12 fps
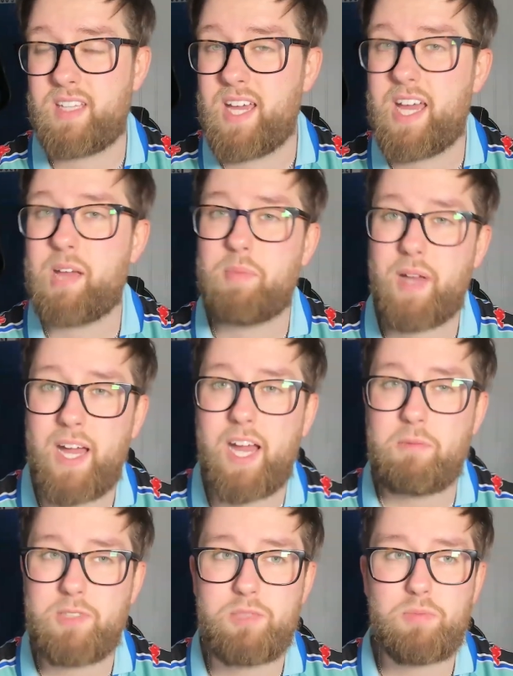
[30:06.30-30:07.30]
Yeah,
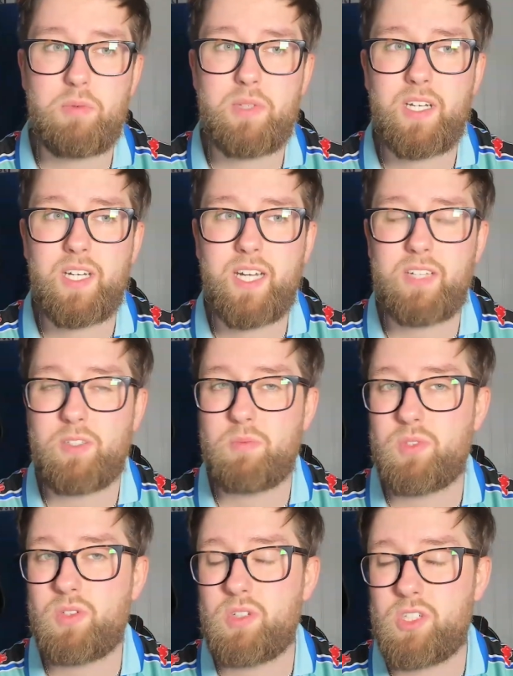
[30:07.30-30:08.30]
perhaps. He's probably going to get
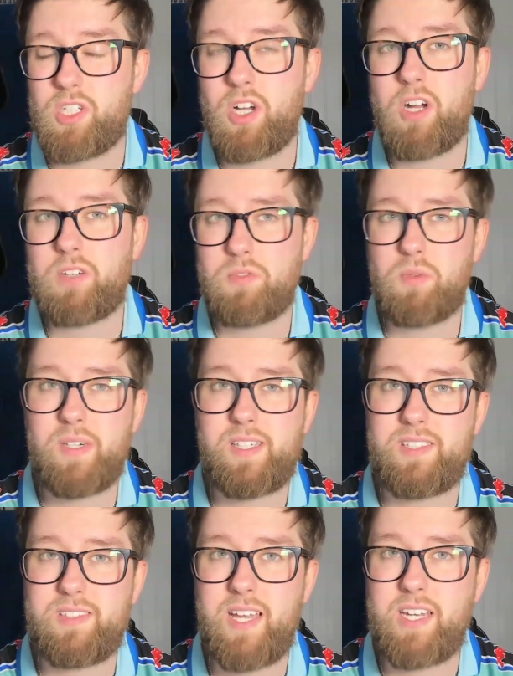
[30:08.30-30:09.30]
some sort of charge for what
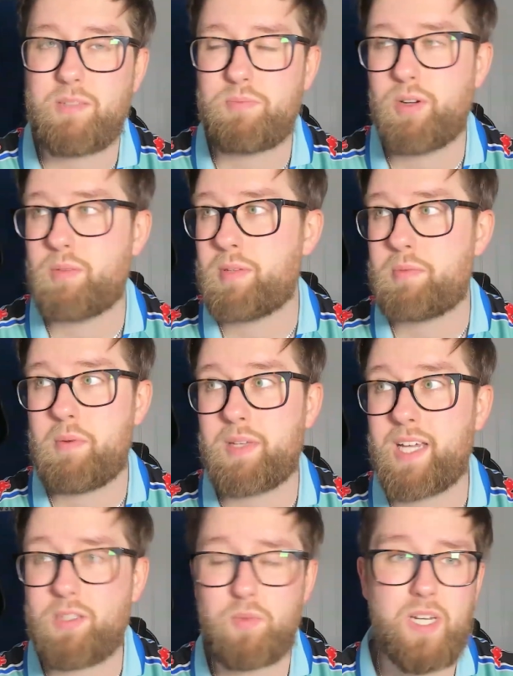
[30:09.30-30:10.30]
he said. He probably
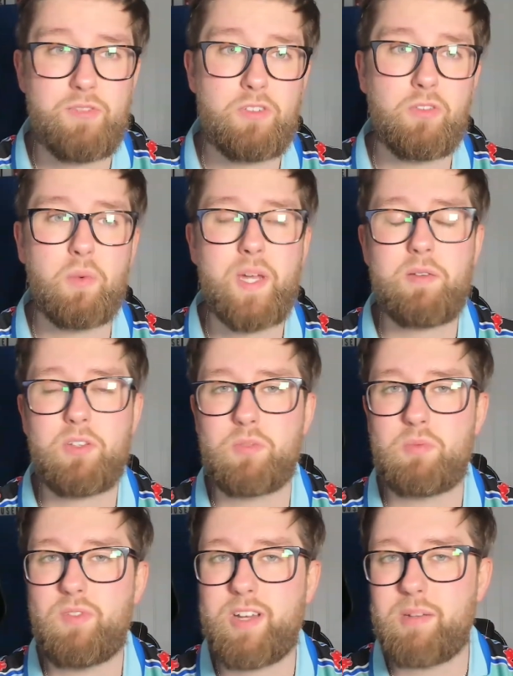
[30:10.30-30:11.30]
gets one every other week, does
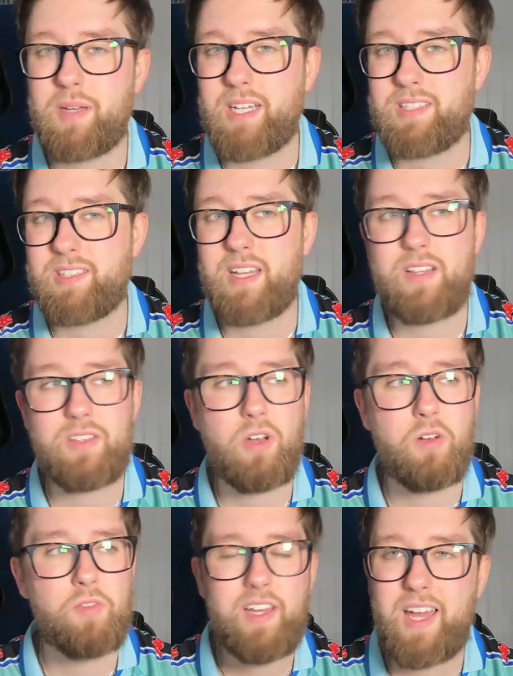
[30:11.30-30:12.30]
Mourinho? He gets sent
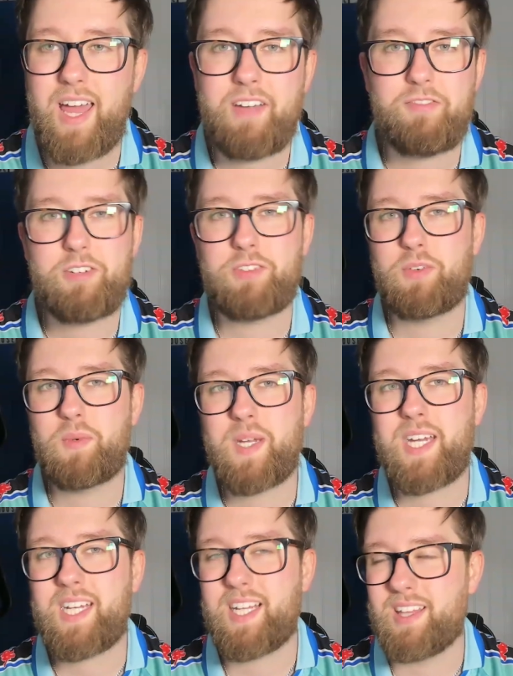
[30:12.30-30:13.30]
off every other
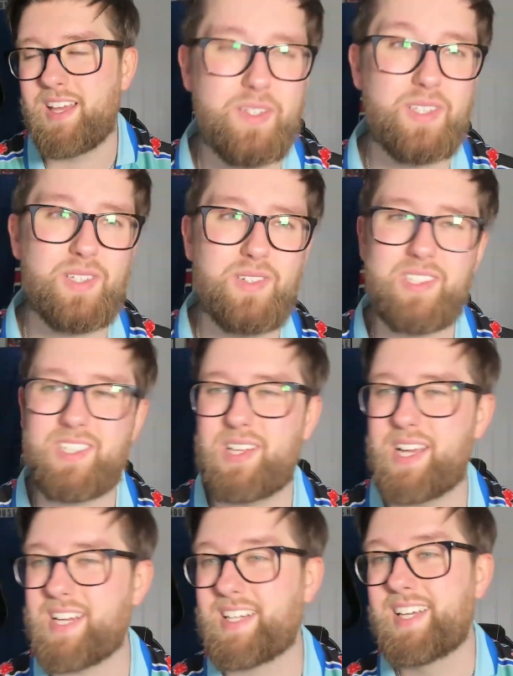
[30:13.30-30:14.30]
week in the touchline.